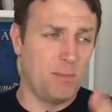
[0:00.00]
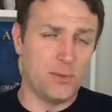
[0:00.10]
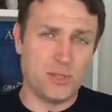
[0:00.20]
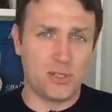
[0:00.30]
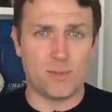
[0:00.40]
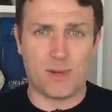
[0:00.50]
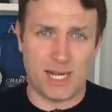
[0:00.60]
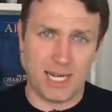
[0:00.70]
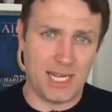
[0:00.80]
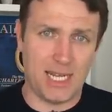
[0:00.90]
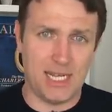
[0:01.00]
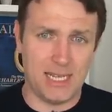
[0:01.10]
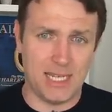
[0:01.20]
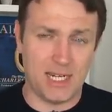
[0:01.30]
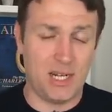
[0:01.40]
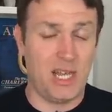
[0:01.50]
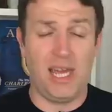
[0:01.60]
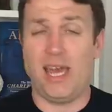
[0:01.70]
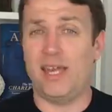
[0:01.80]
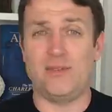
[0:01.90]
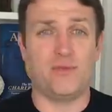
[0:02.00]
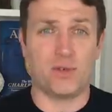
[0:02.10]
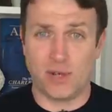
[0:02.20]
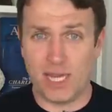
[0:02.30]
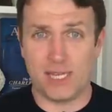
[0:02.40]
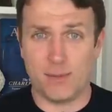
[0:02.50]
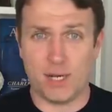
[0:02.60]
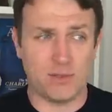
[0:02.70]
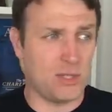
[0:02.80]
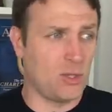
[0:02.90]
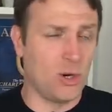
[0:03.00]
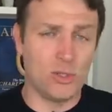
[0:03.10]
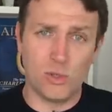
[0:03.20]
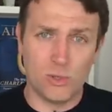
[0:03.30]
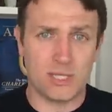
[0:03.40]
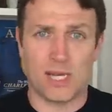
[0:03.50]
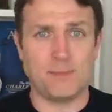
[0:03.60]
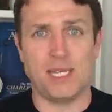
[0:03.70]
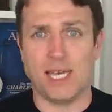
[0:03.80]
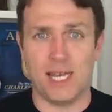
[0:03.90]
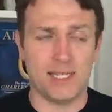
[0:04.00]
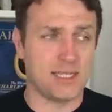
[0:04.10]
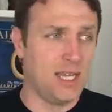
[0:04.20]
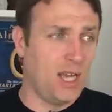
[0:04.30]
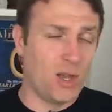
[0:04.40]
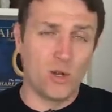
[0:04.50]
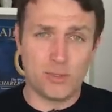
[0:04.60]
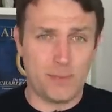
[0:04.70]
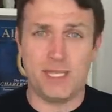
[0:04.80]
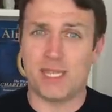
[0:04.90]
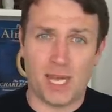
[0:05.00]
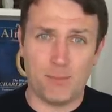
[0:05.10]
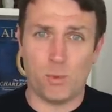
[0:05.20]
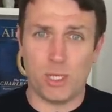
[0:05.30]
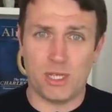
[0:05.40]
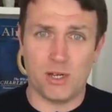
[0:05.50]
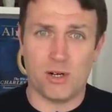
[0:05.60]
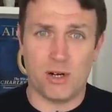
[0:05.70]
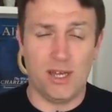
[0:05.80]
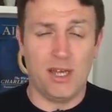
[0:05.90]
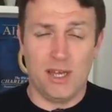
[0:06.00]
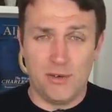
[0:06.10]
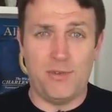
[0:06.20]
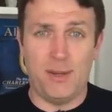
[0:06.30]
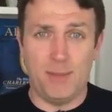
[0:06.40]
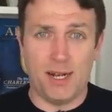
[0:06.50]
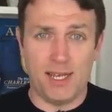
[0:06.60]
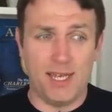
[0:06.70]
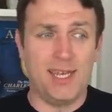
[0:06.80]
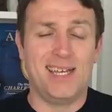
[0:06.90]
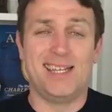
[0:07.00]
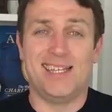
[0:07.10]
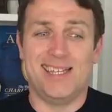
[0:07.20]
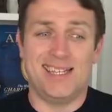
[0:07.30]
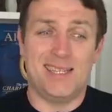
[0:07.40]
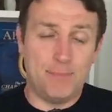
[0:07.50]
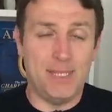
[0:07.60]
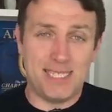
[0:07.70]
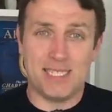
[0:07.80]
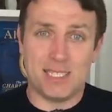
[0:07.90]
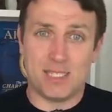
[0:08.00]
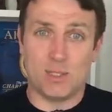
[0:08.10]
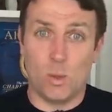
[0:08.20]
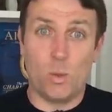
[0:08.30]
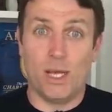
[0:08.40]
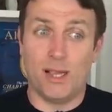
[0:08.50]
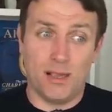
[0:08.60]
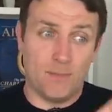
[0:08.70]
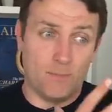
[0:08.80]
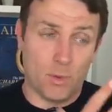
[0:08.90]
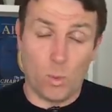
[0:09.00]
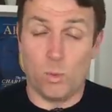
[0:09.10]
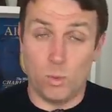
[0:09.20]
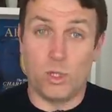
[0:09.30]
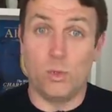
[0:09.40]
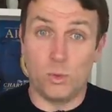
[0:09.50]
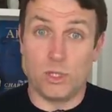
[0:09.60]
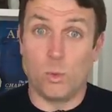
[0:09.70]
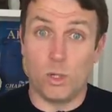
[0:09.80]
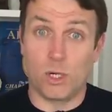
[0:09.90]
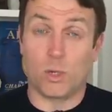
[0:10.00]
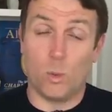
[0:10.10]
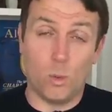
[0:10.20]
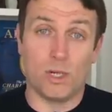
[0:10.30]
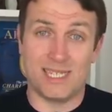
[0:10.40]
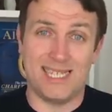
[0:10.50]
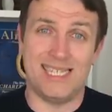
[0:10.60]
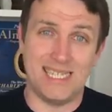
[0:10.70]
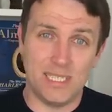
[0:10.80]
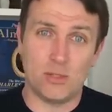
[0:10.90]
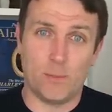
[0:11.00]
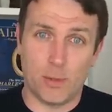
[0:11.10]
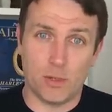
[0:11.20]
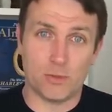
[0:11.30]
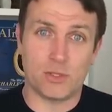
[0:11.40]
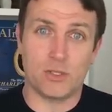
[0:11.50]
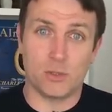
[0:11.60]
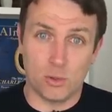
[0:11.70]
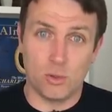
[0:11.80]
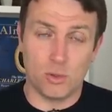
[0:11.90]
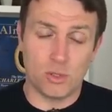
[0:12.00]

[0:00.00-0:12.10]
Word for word: Put your money in there and forget about it. Go do something else. Go spend time with your family. The business will do the work what it is supposed to do.